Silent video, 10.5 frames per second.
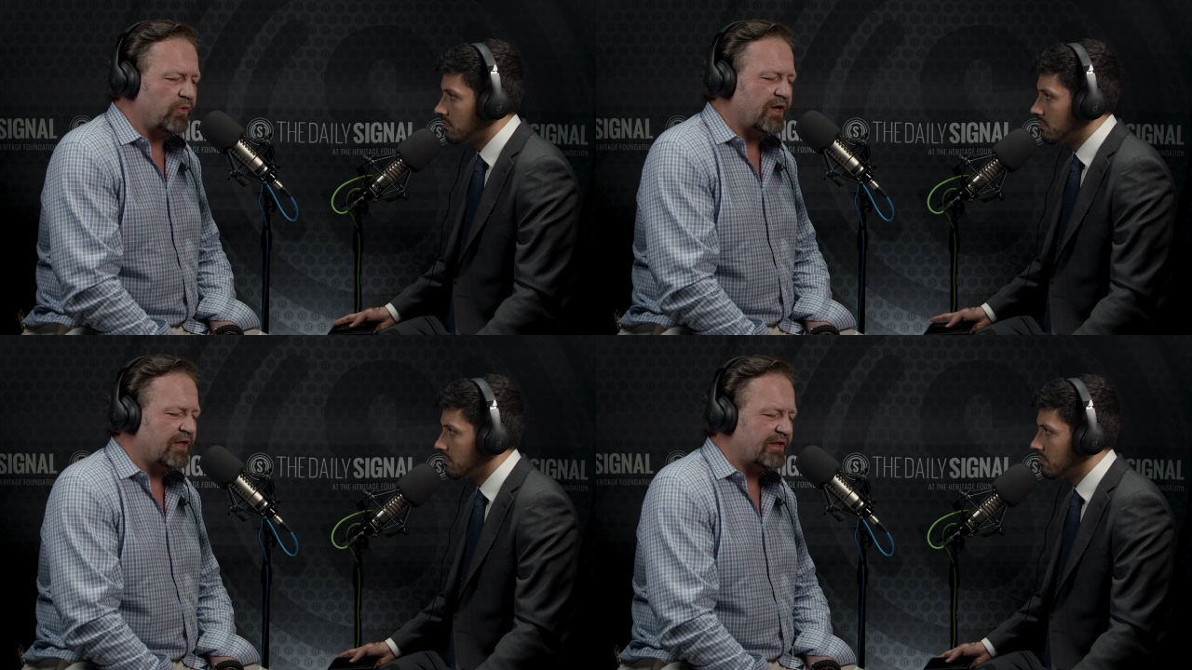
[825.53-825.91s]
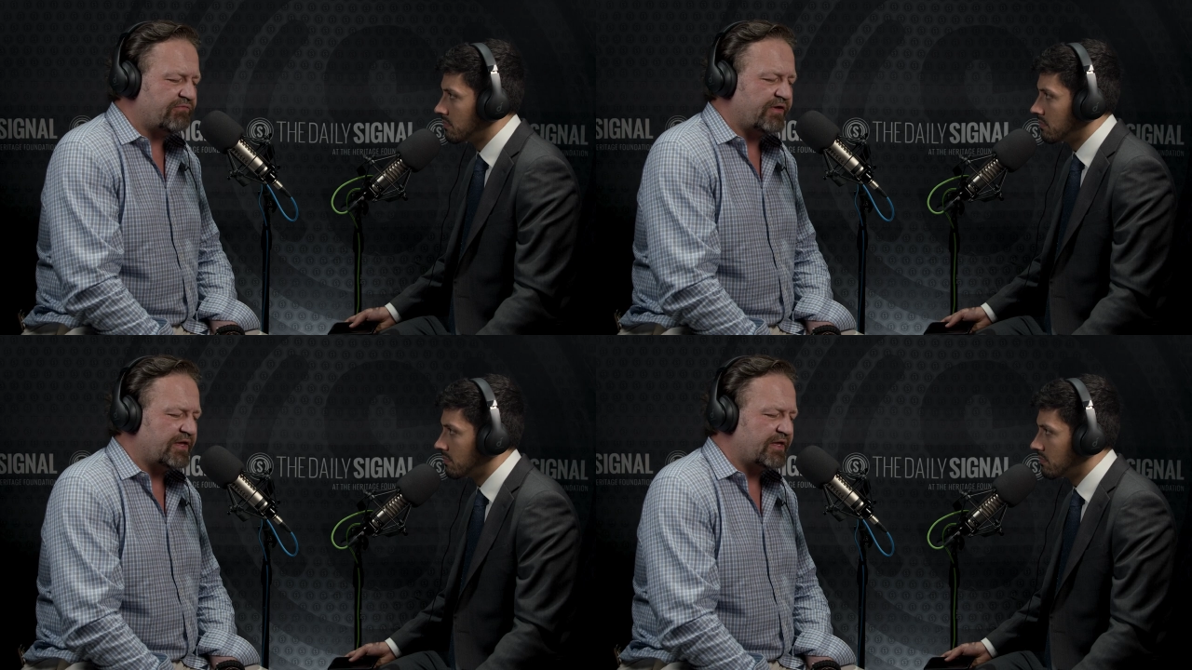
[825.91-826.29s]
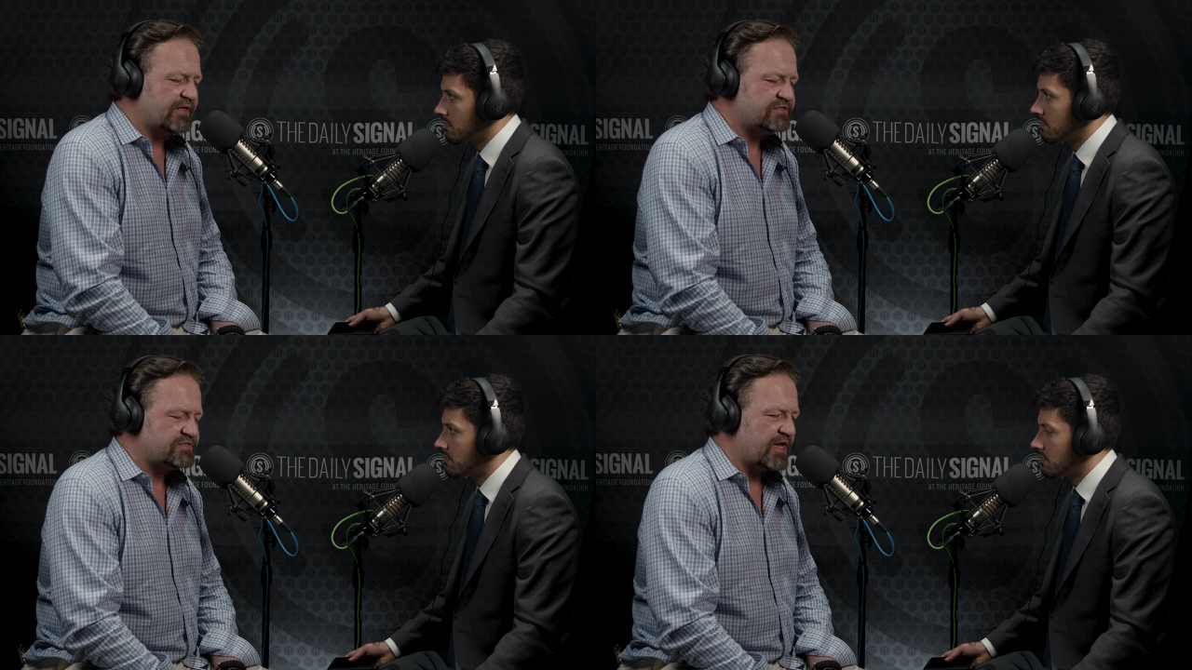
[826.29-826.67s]
Speaker 1: We are living in
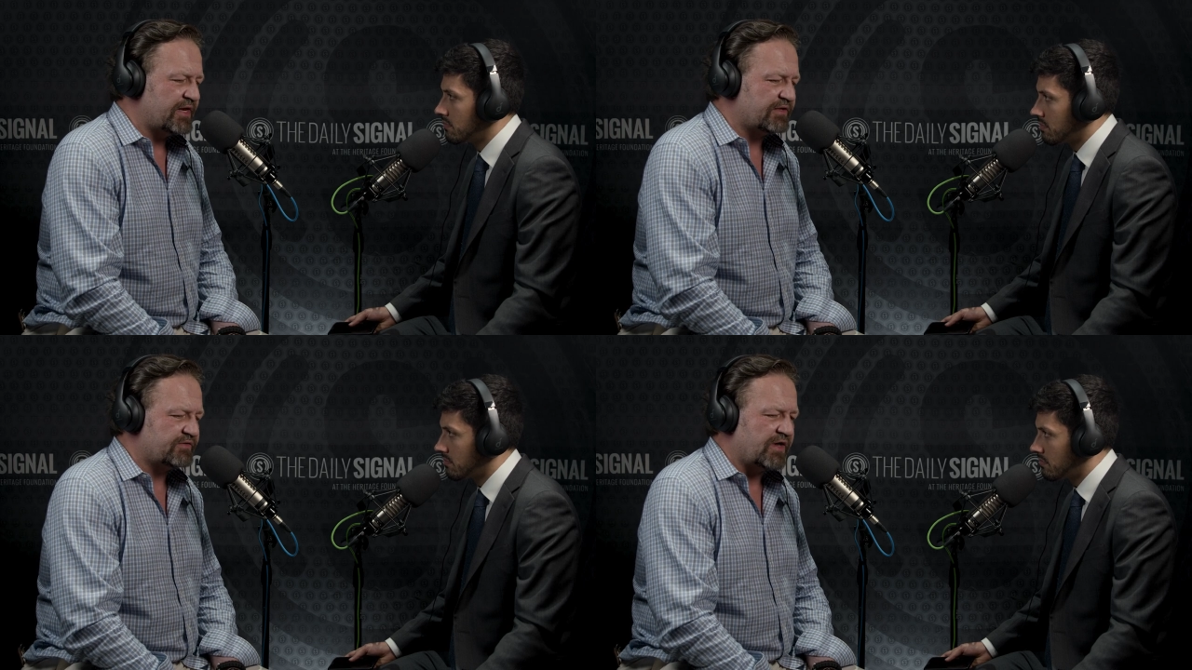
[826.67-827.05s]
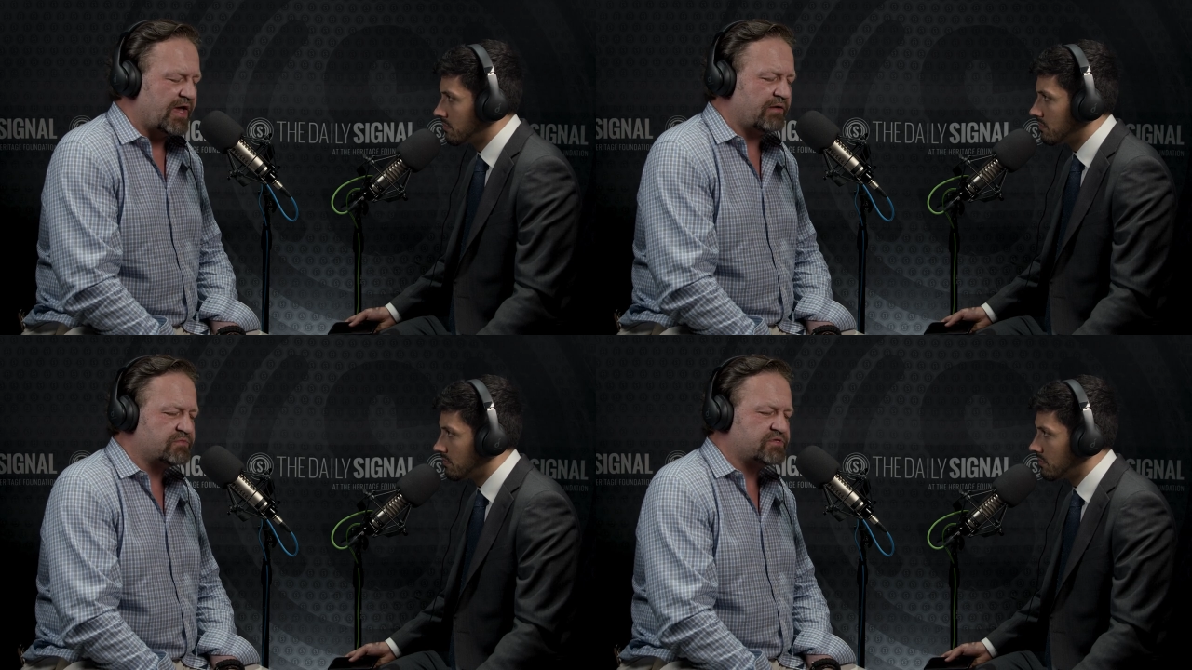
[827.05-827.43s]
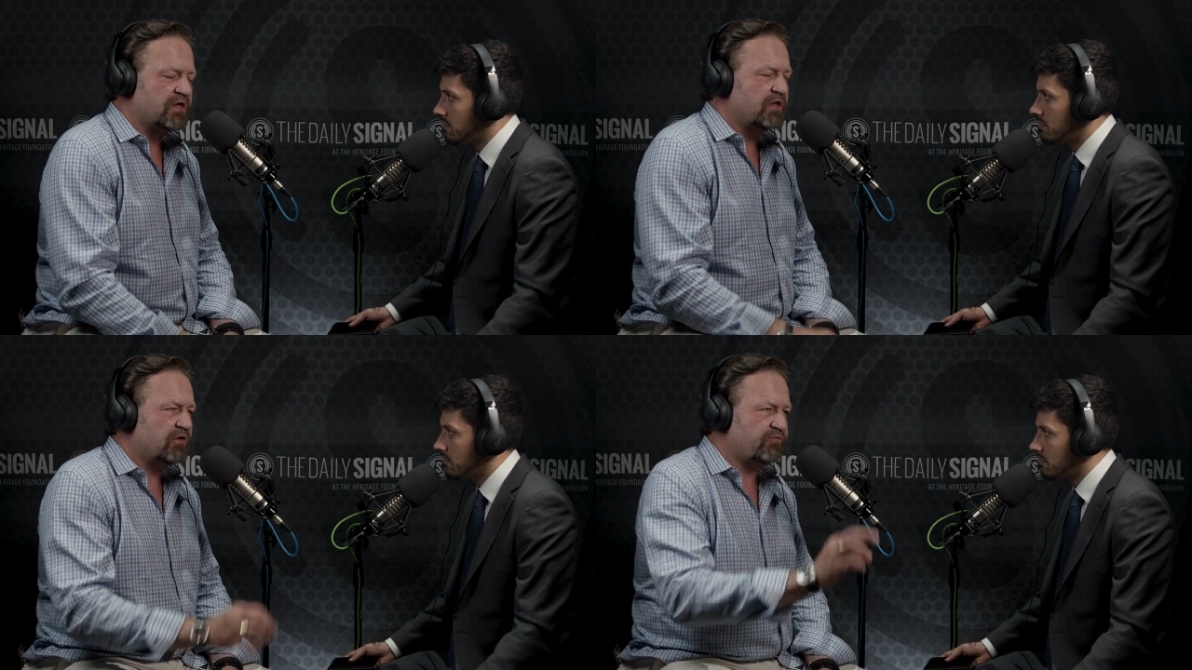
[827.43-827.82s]
exciting times
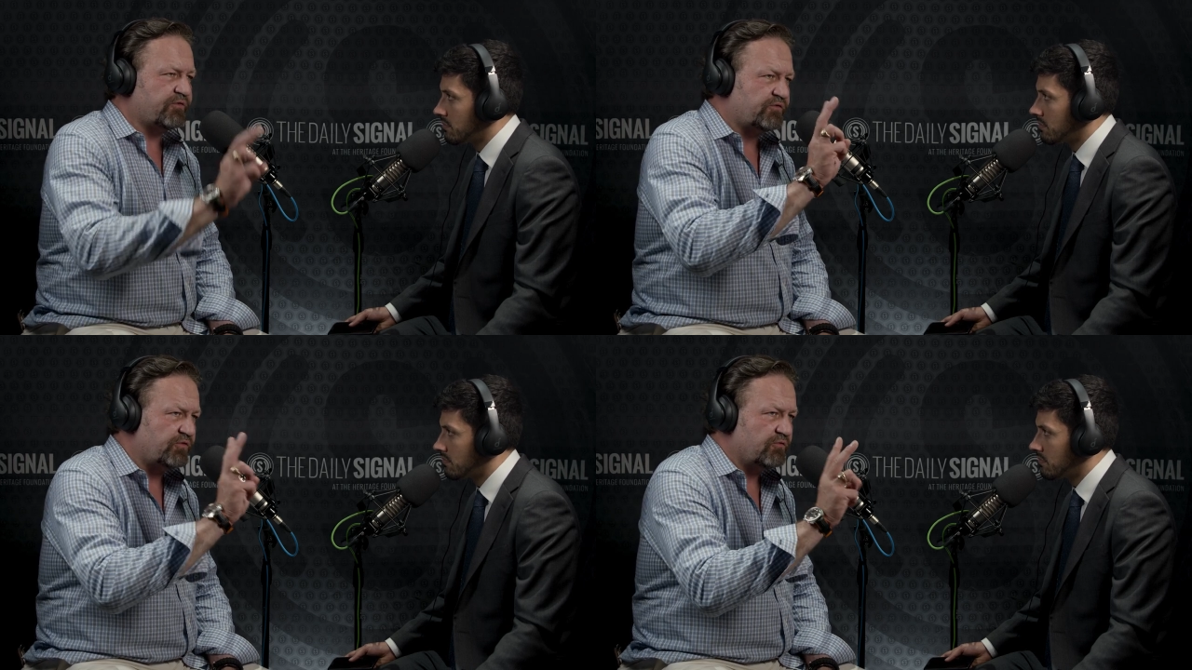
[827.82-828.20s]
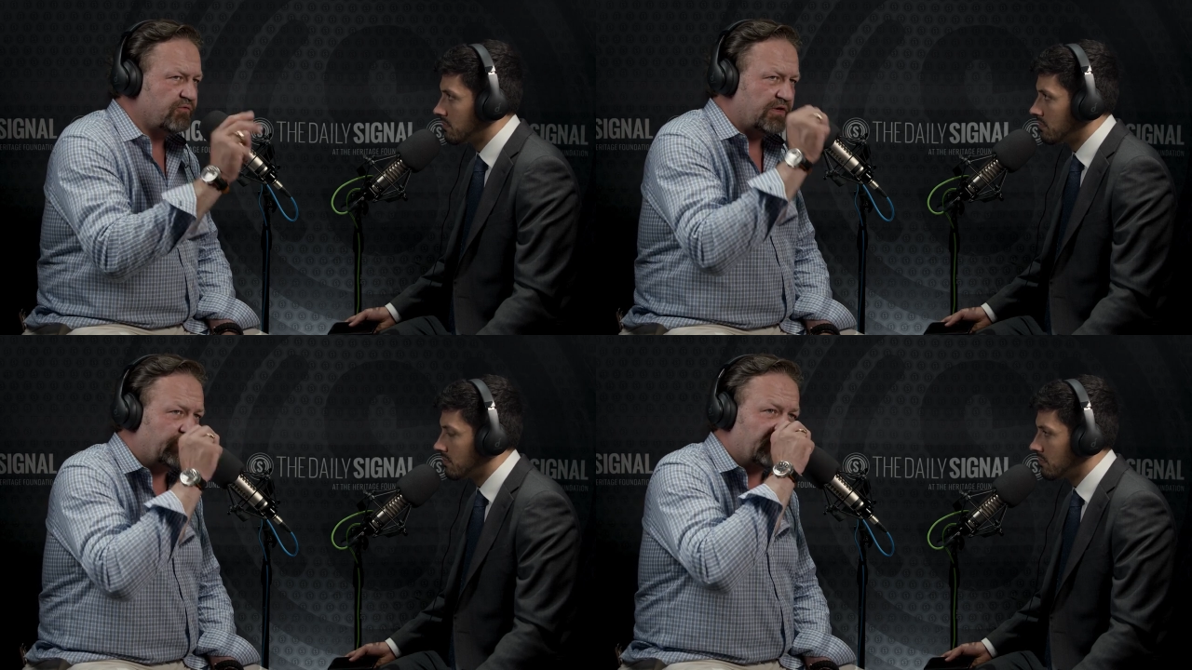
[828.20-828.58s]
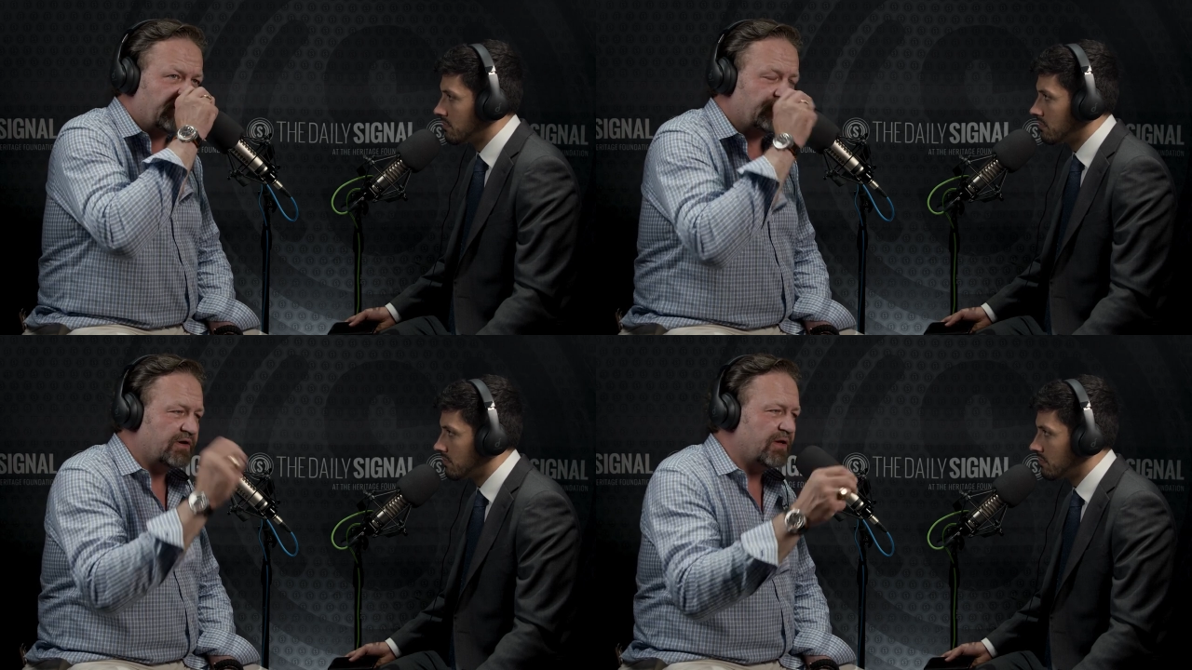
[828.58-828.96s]
for two reasons.